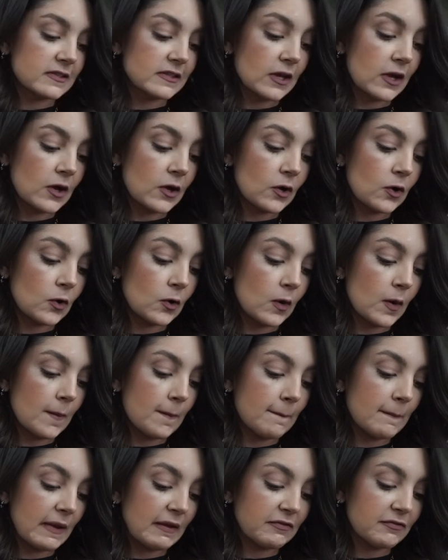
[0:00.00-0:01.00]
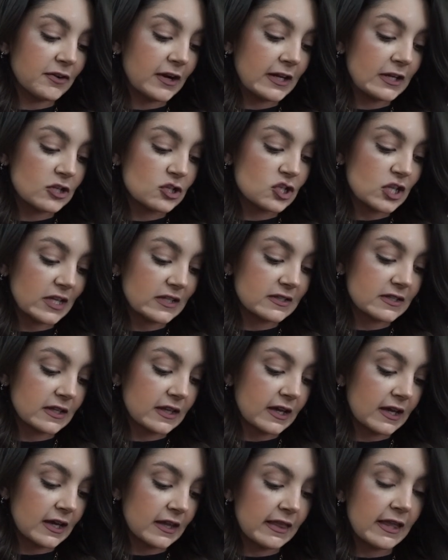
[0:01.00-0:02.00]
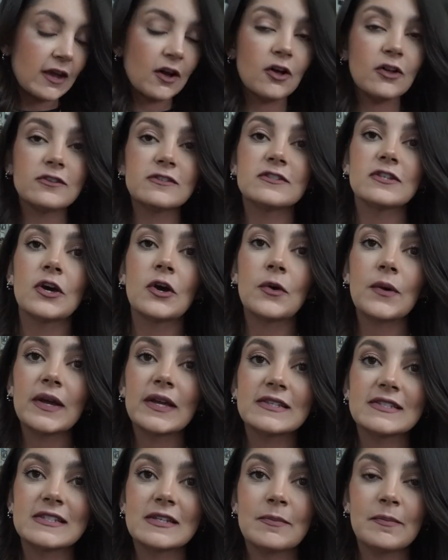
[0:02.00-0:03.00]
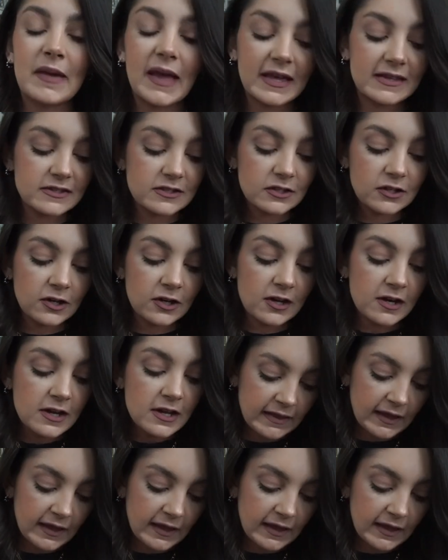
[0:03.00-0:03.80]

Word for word: So my friend Jessica, that also is an ambassador,